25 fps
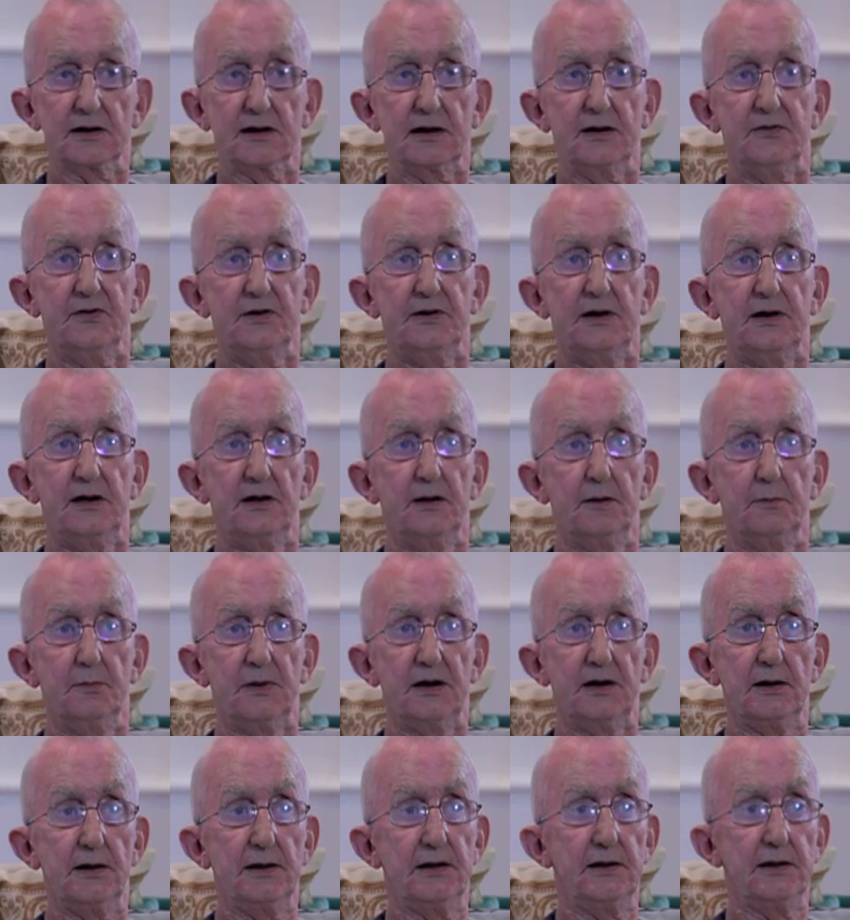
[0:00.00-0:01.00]
given him
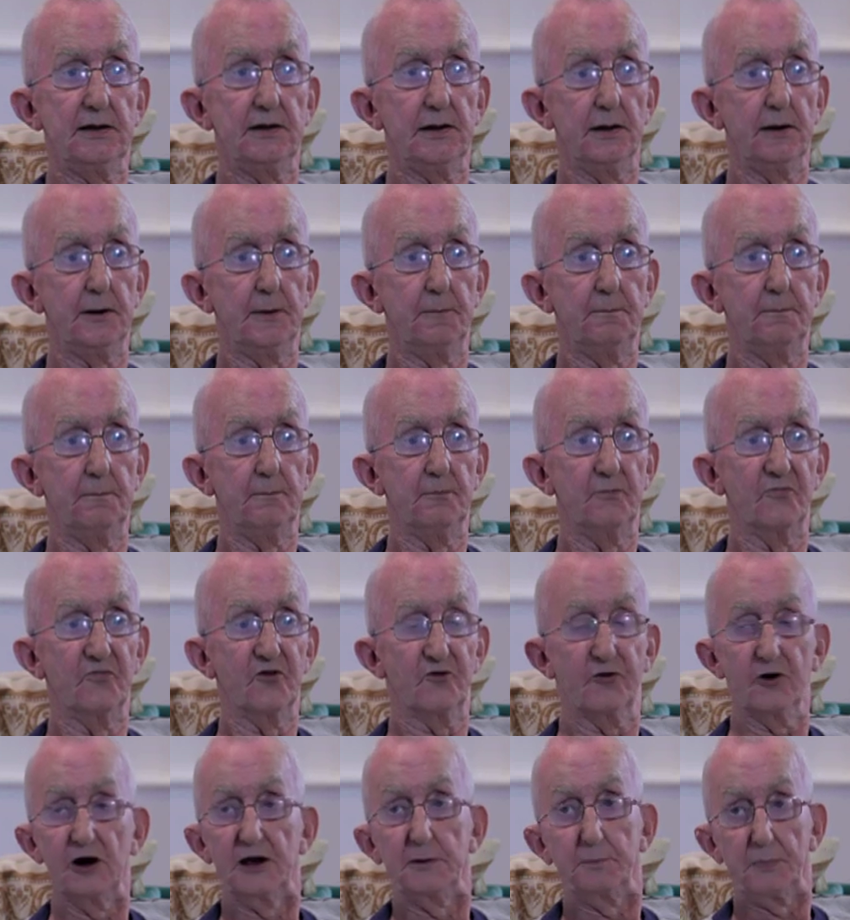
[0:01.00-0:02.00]
a
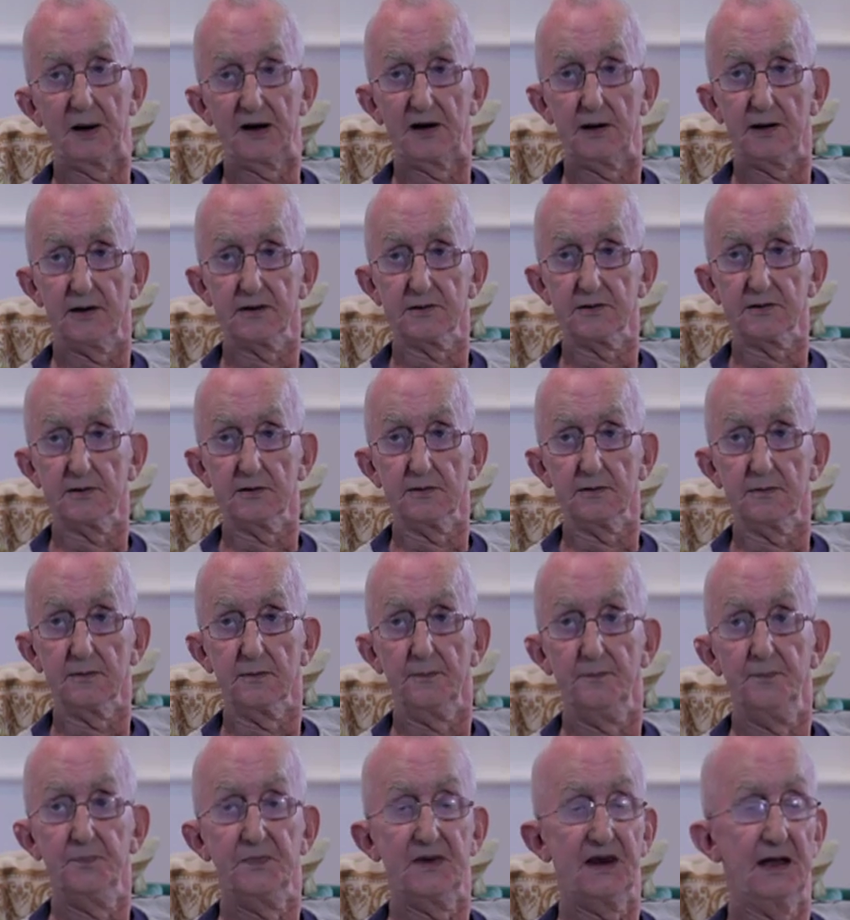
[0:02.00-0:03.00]
free pardon
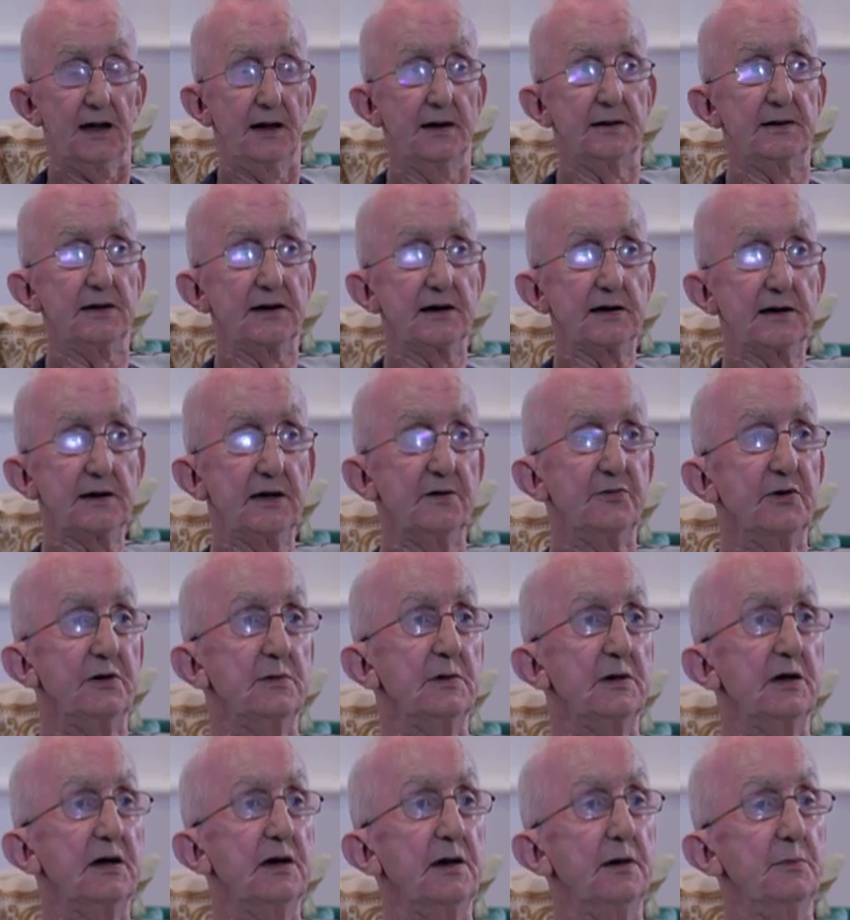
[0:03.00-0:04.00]
and
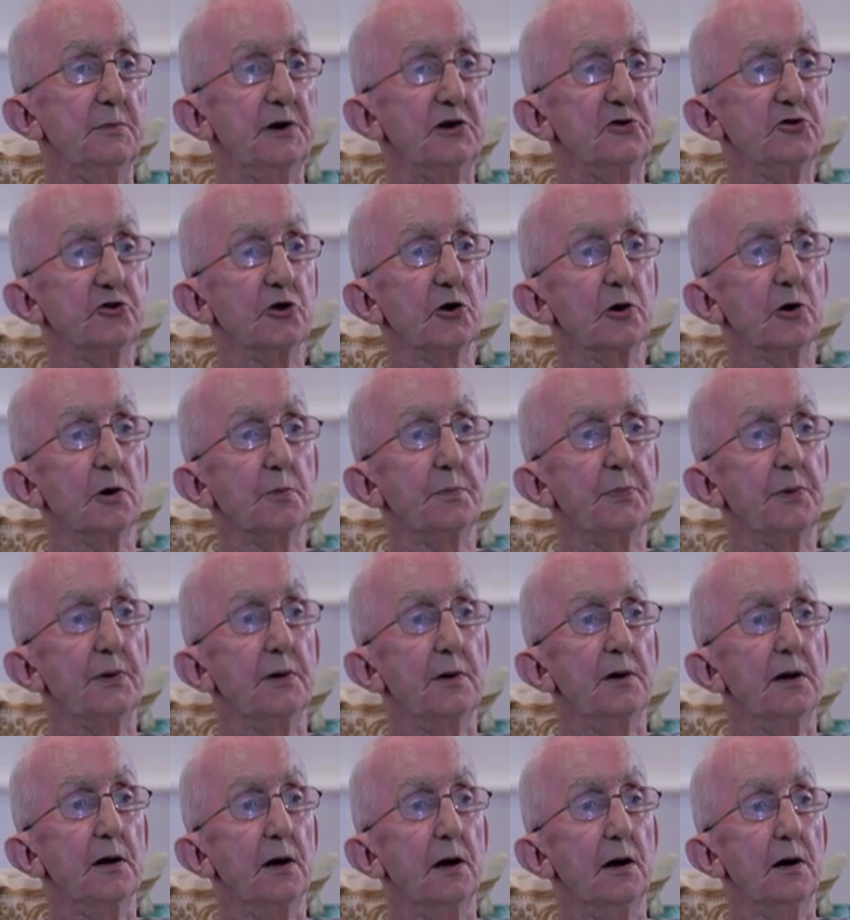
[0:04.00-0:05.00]
given him a job
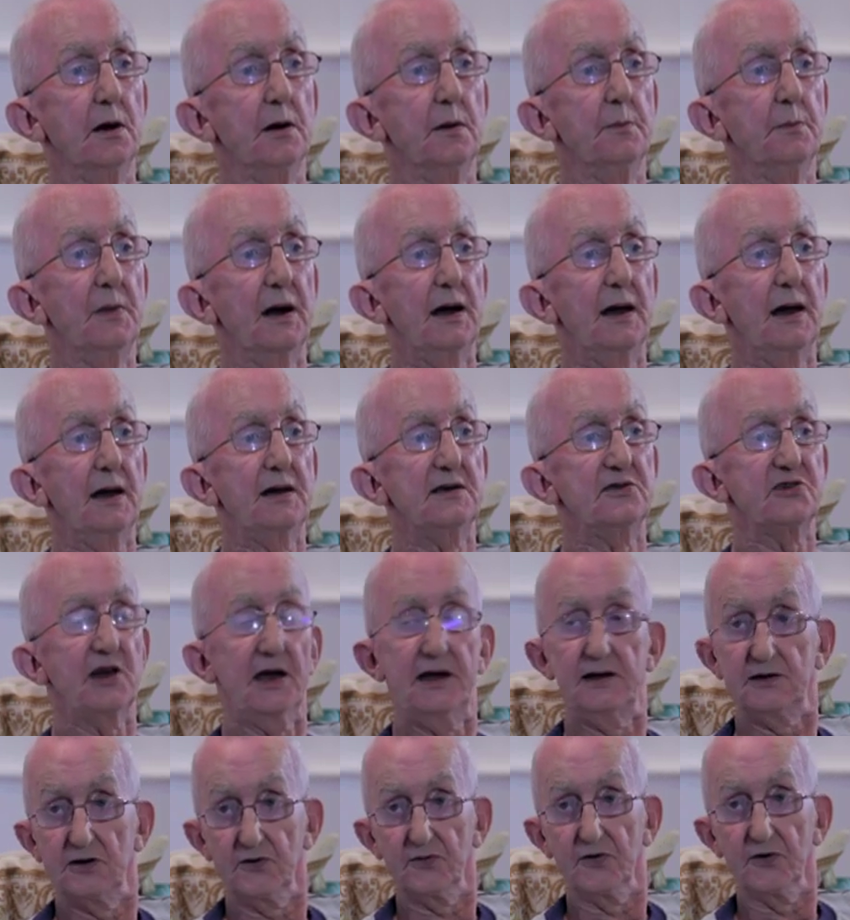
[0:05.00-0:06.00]
as
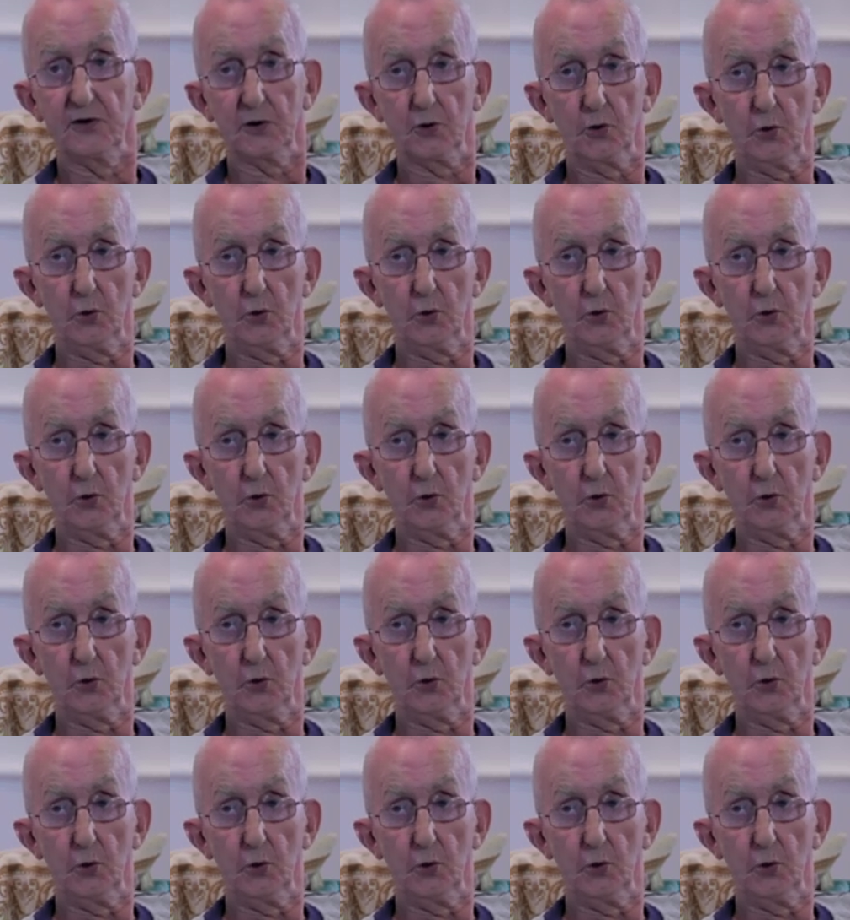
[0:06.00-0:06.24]
head of the